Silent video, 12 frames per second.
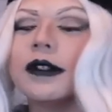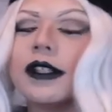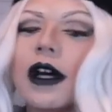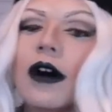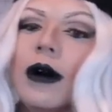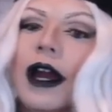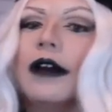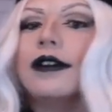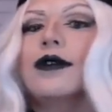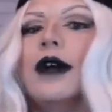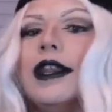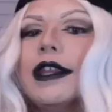so I
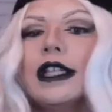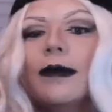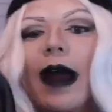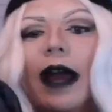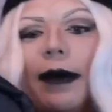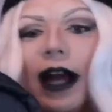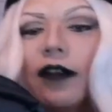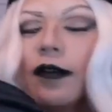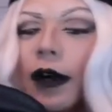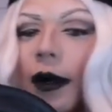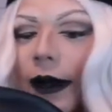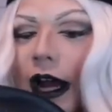also got this backpack
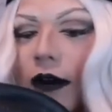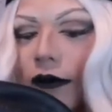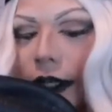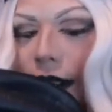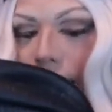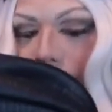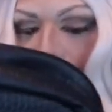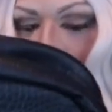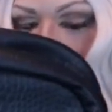from Urban Outfitters.